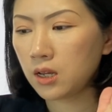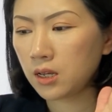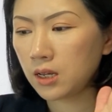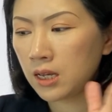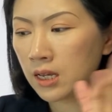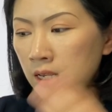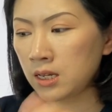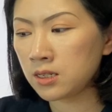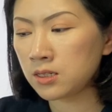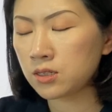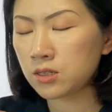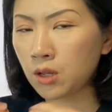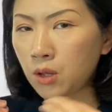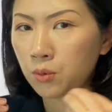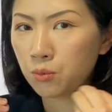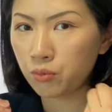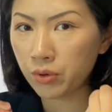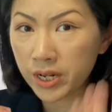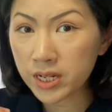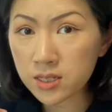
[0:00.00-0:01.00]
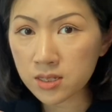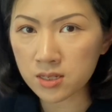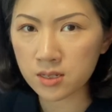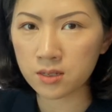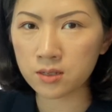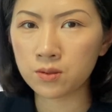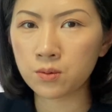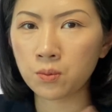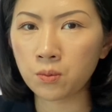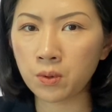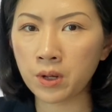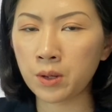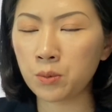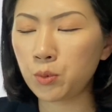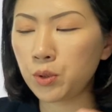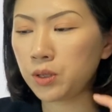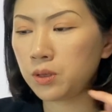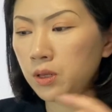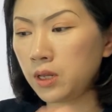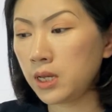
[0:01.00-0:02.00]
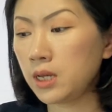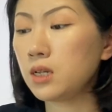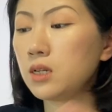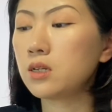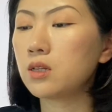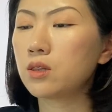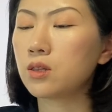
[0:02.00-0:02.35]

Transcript: is the reason why we link